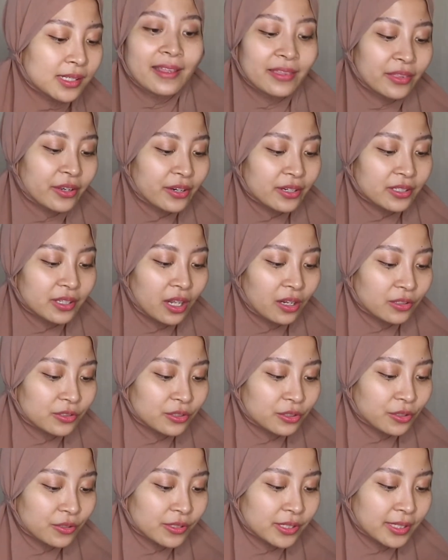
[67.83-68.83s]
and there's
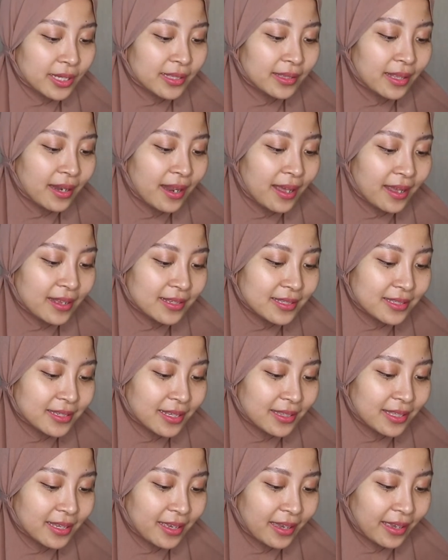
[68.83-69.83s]
also Centella
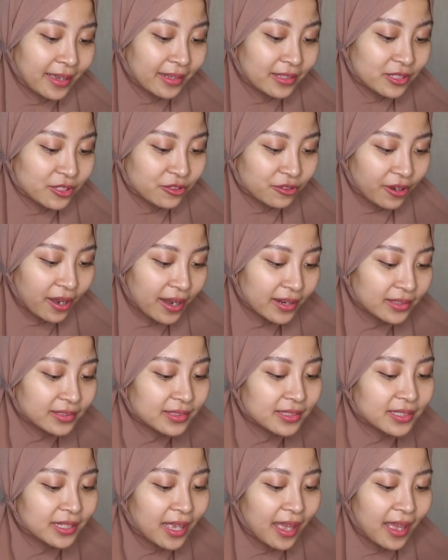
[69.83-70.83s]
asiatica
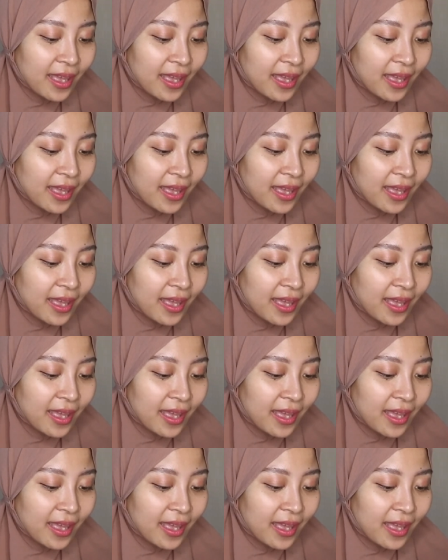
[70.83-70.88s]
extract